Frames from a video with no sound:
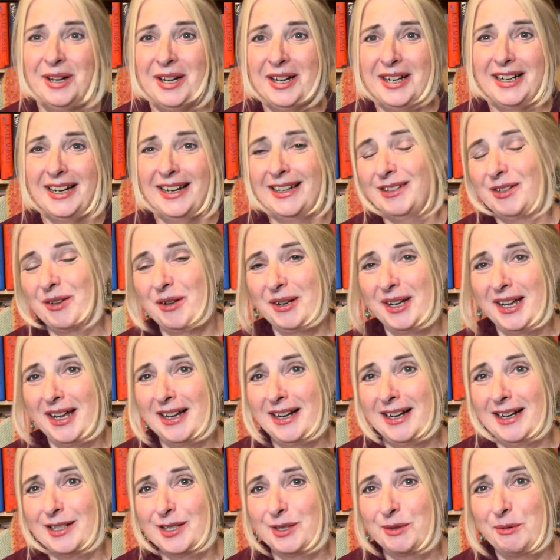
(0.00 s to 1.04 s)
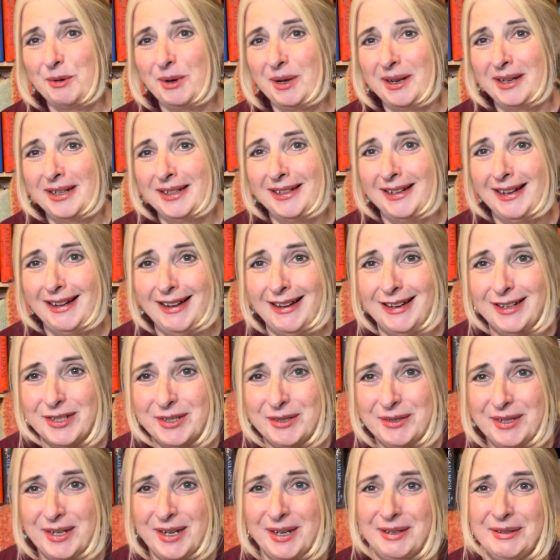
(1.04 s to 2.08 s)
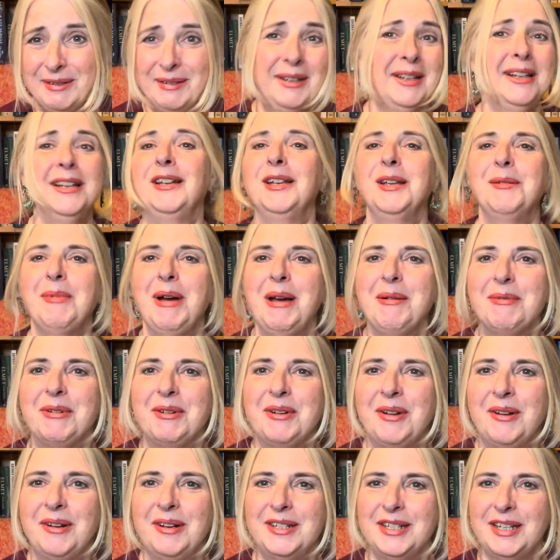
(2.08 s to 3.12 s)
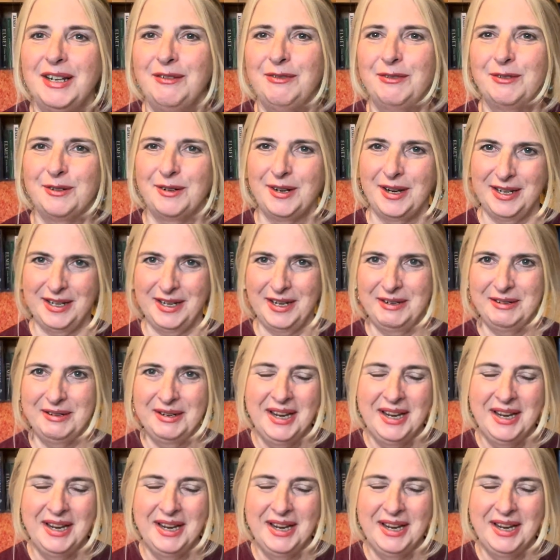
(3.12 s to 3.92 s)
go and get a glass of wine. I don't know. You might be on holiday for all I know.